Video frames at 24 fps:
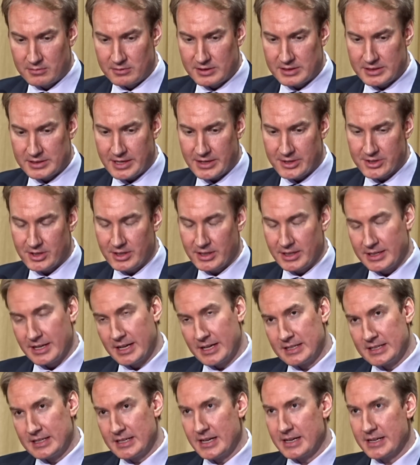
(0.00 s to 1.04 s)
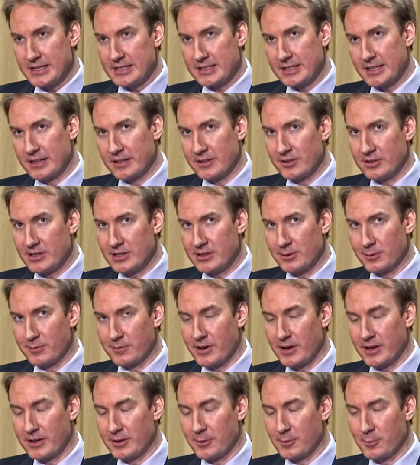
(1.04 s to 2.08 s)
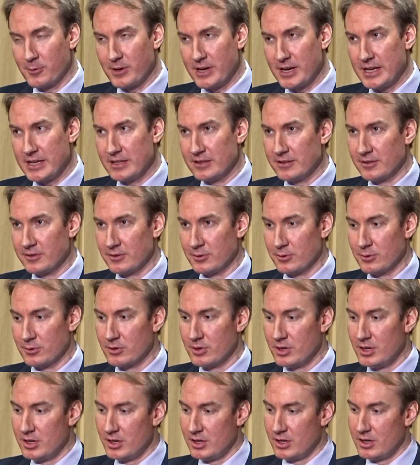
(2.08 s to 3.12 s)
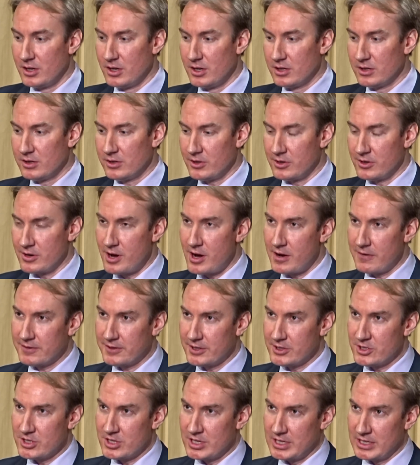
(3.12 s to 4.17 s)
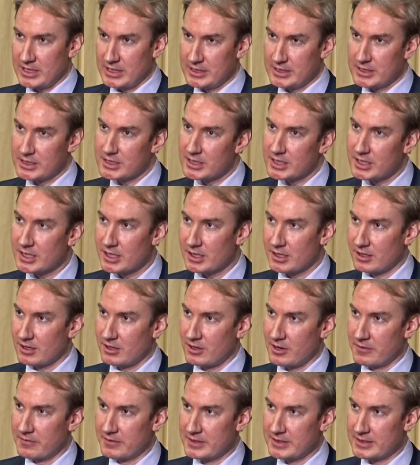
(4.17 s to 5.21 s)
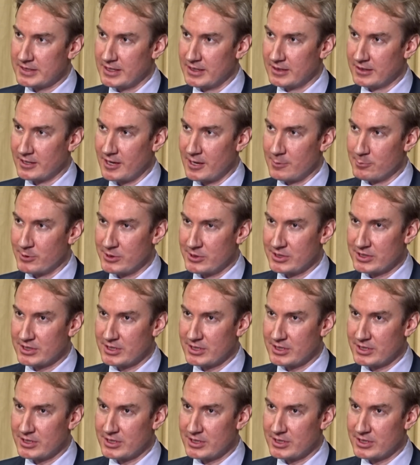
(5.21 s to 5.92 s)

essentially the idea is that you need to find a way to turn off the genes of the cell type where you